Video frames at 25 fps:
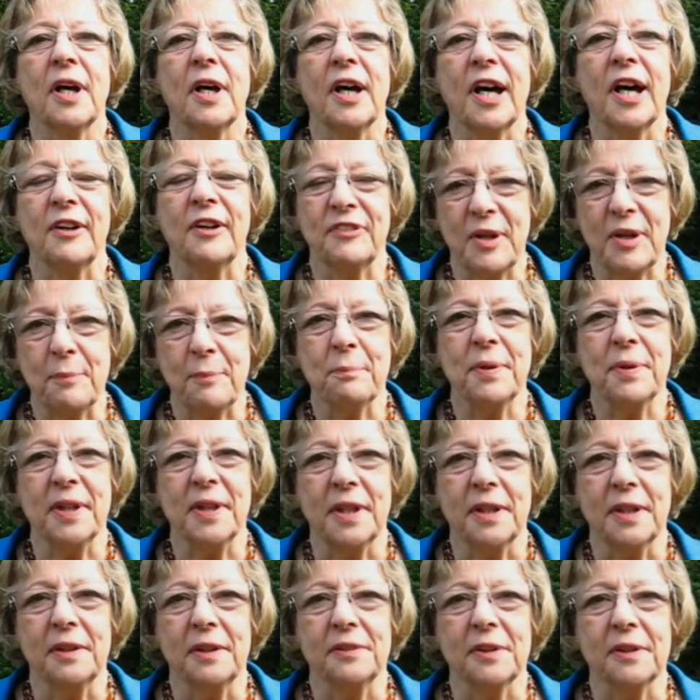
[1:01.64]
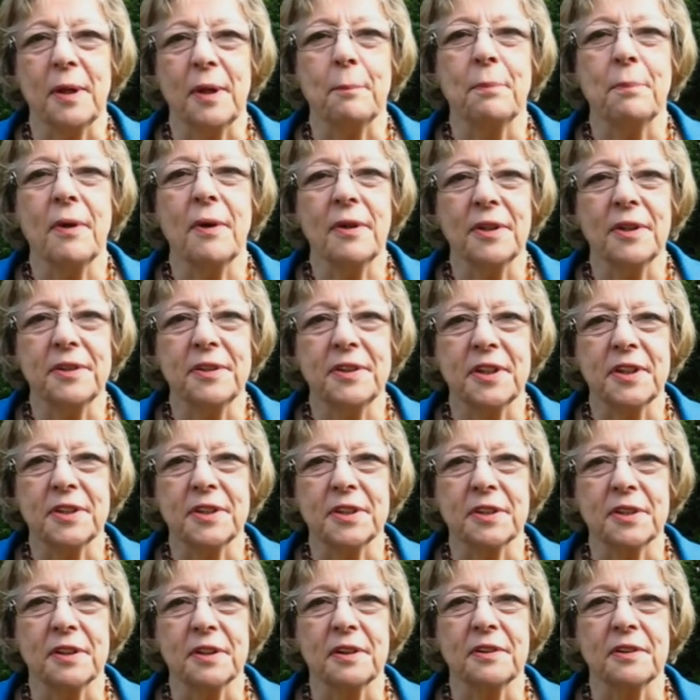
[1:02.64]
of MPs and
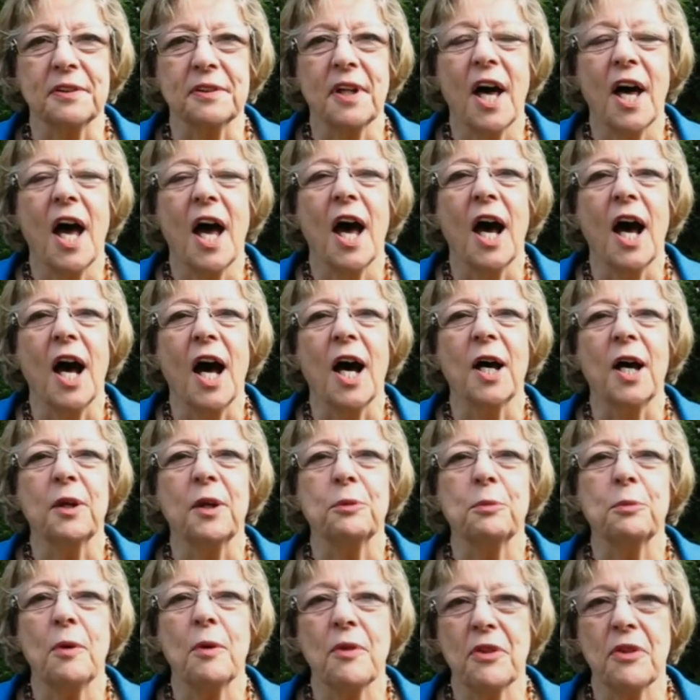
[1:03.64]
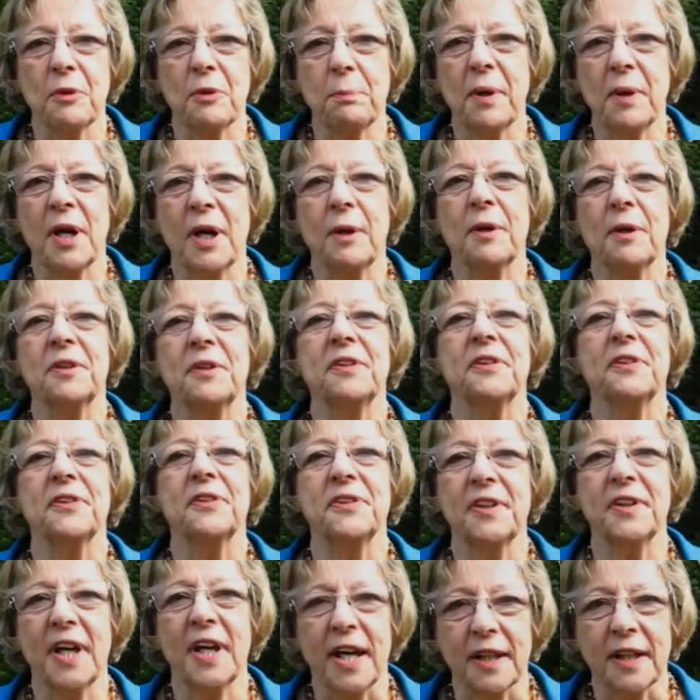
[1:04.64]
politicians and want the power to
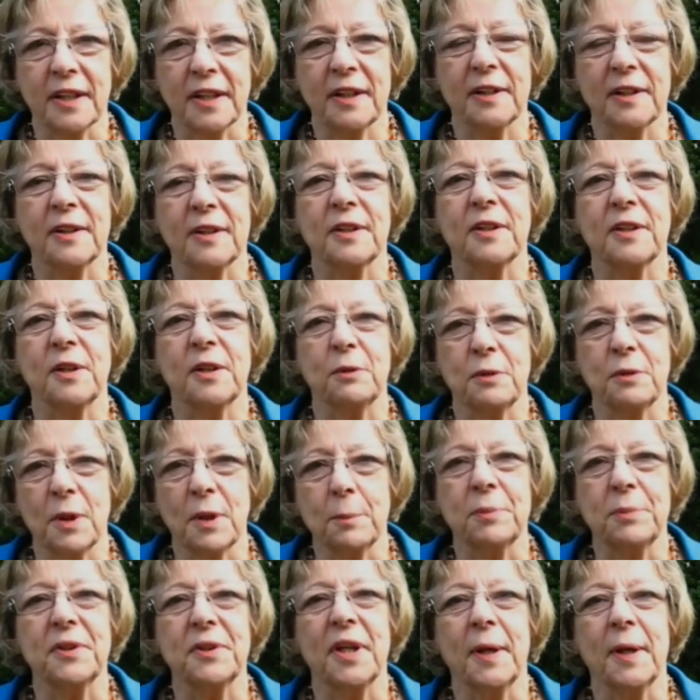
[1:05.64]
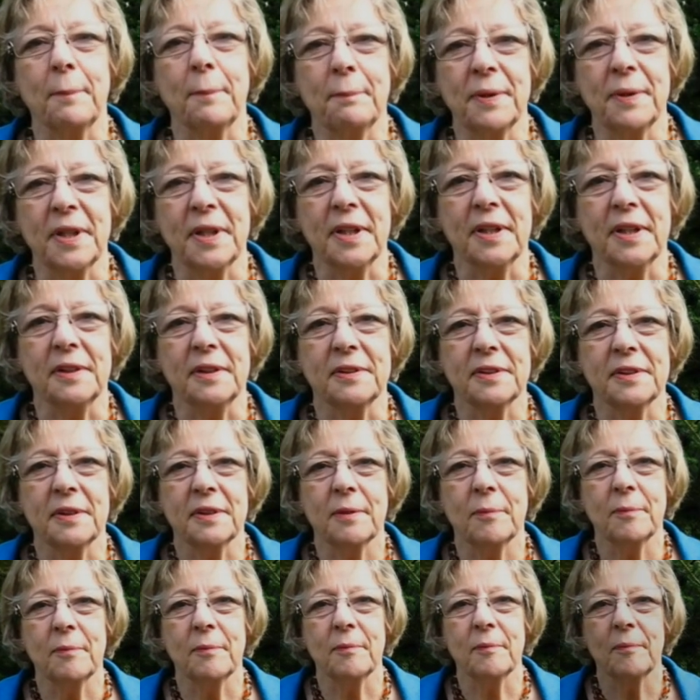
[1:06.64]
sack corrupt
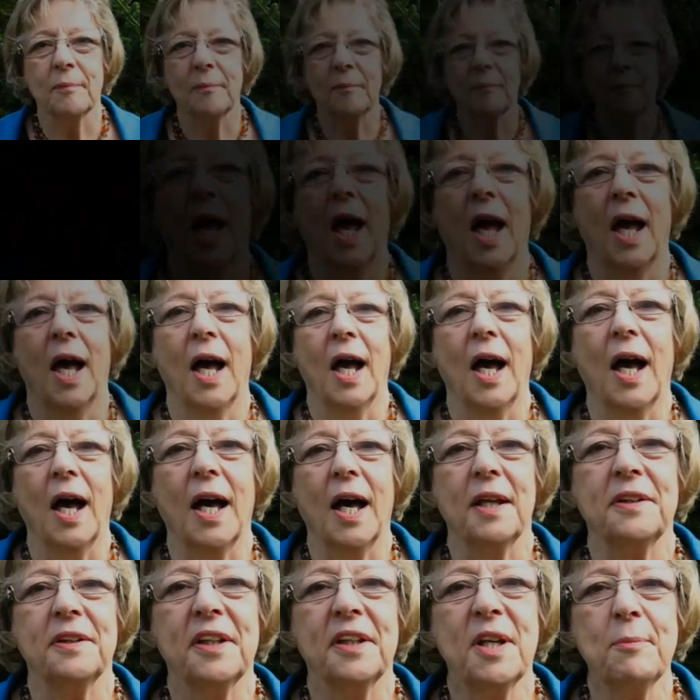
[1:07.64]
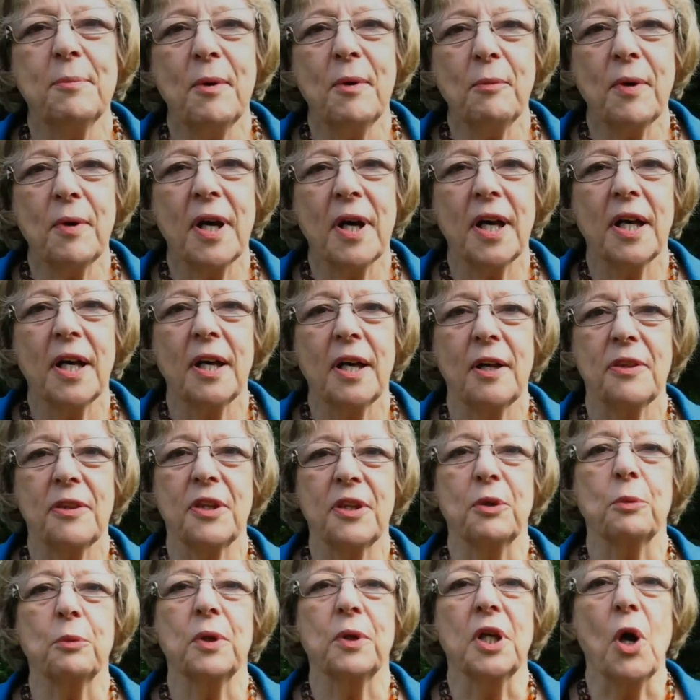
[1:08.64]
MPs. And I'm aware
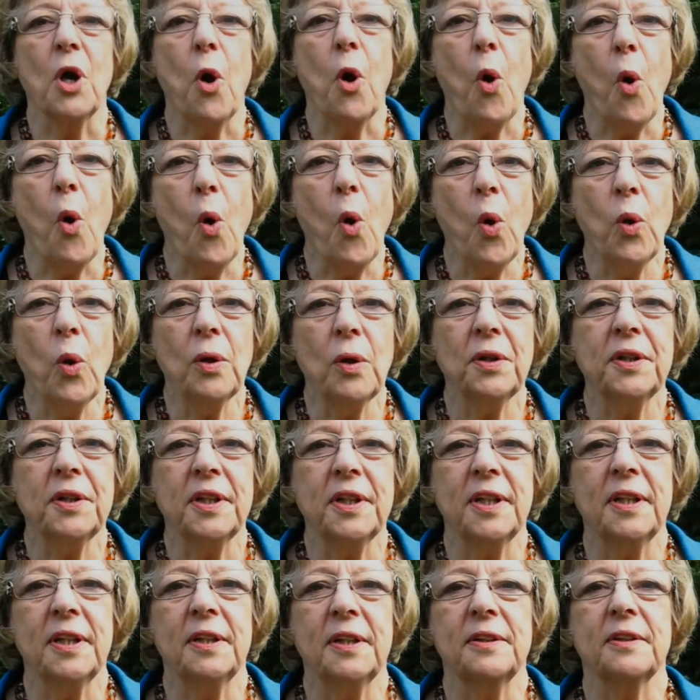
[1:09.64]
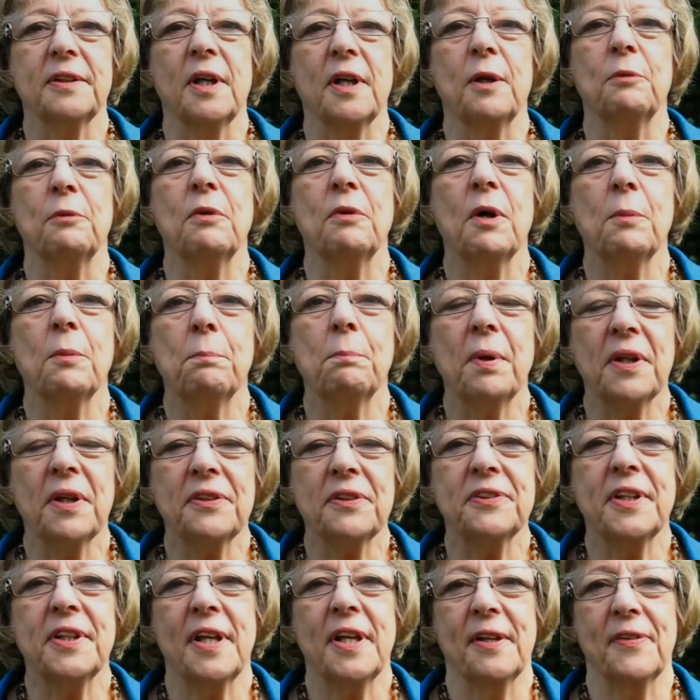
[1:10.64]
that we all need a
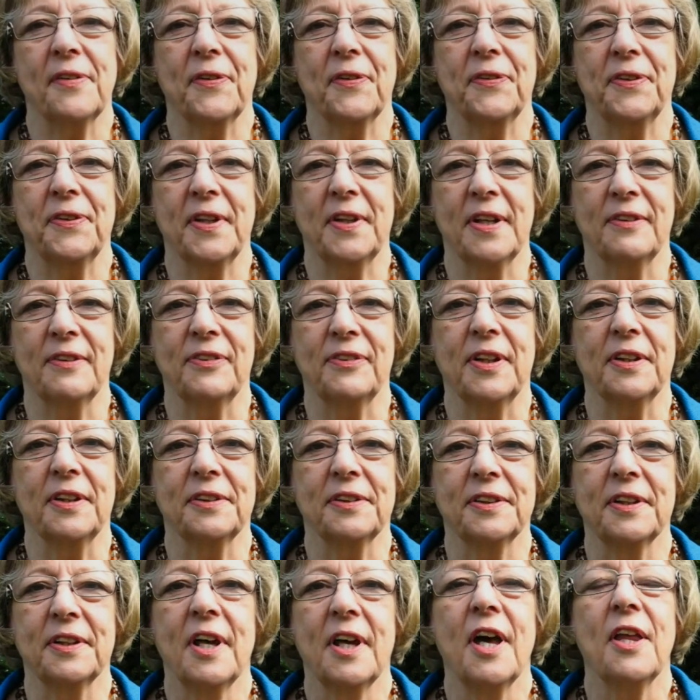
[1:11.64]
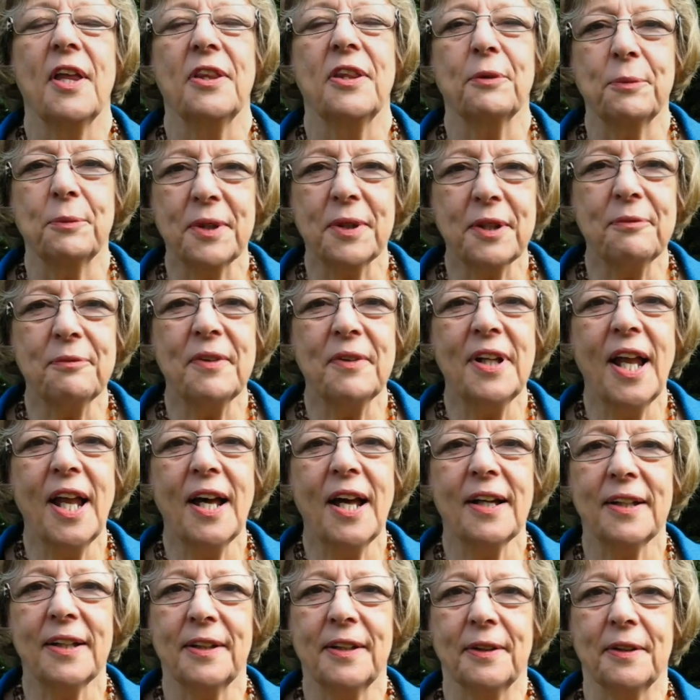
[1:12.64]
robust health service that we can
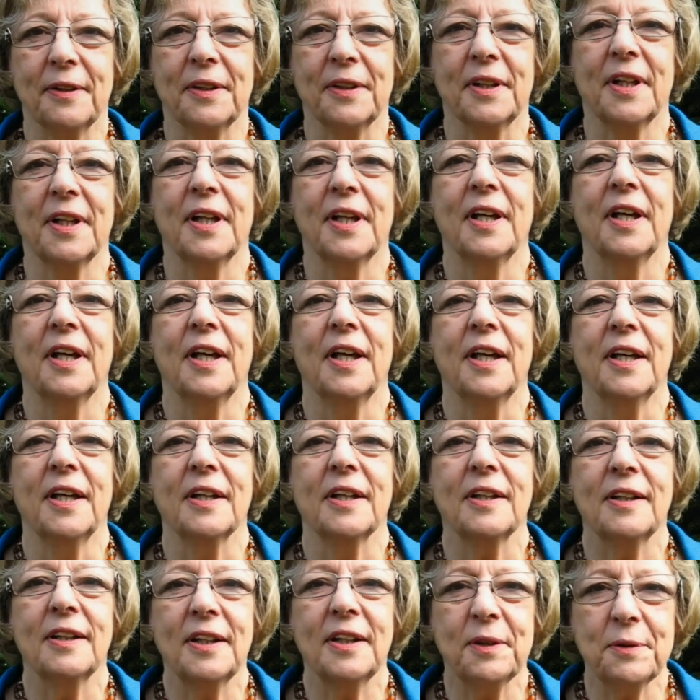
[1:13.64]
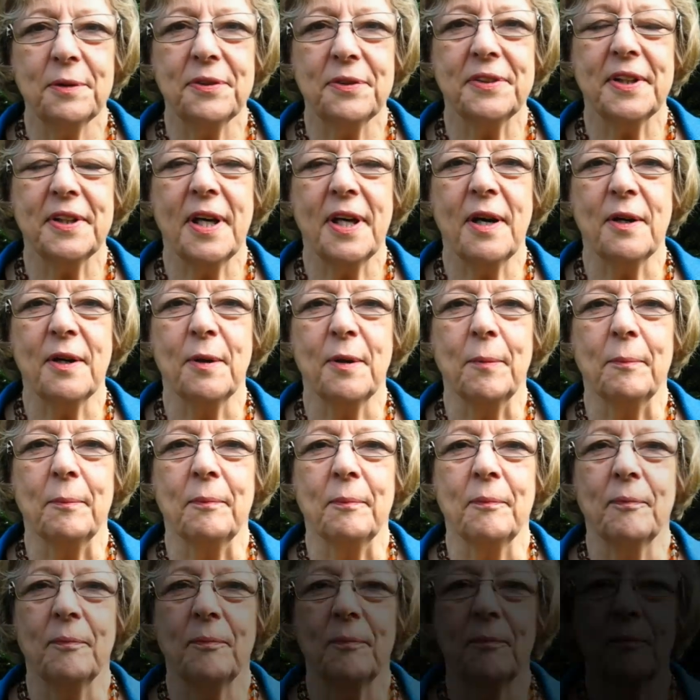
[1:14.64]
rely on, close to home.
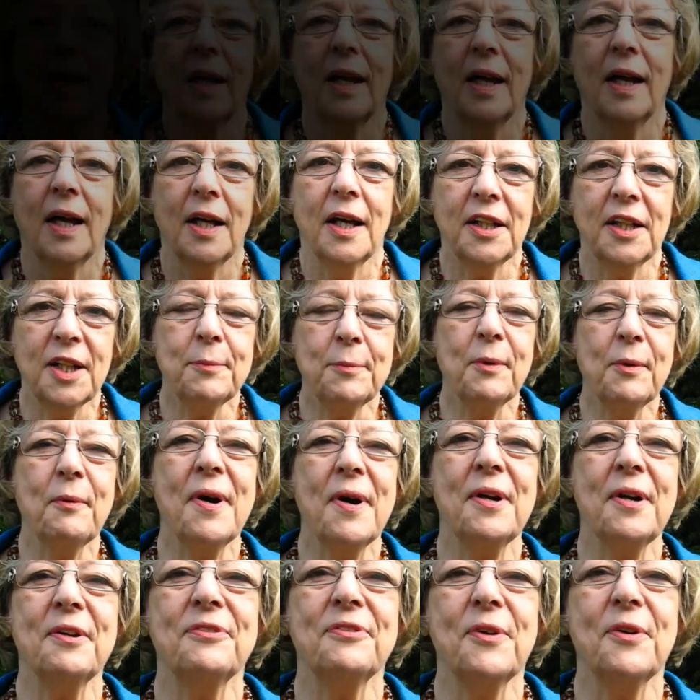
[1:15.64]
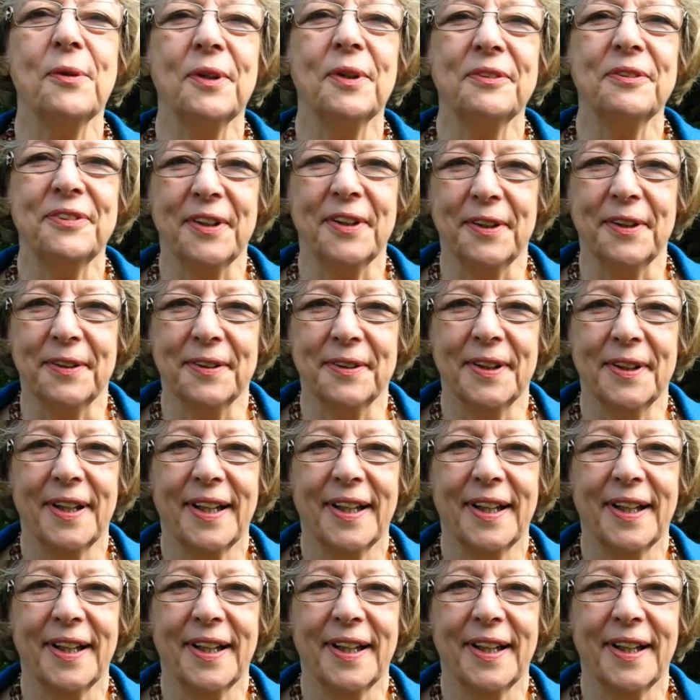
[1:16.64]
And I'm aware of all of you.